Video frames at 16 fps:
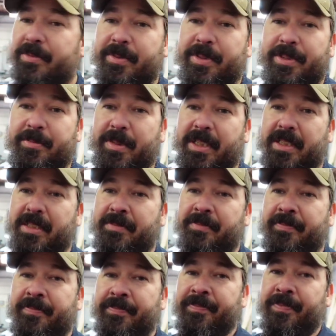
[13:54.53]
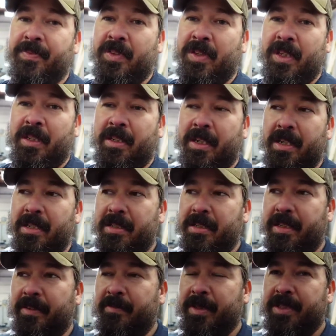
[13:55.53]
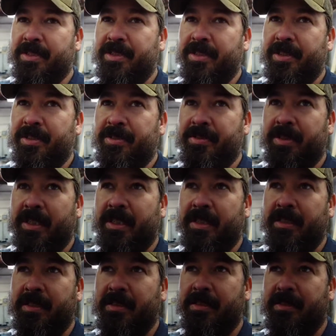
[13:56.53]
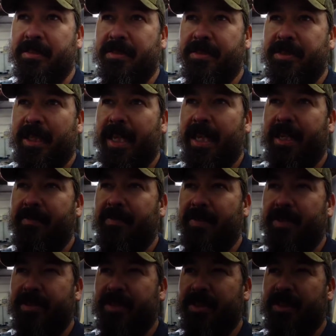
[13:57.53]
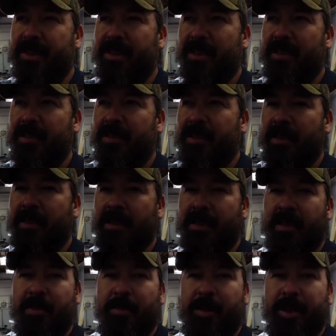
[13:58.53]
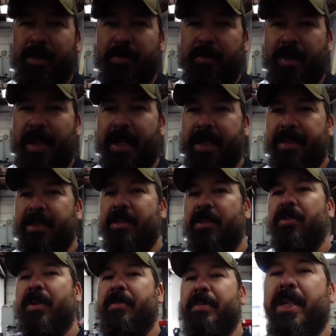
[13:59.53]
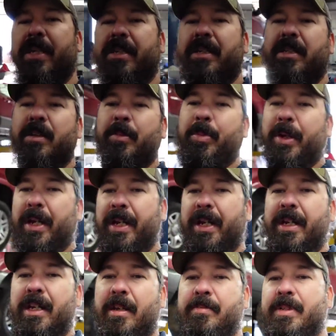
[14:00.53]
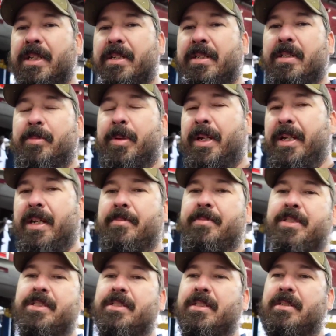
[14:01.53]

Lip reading: with me and give me their side versus being mad. Oh, I'm gonna pay, I'm just gonna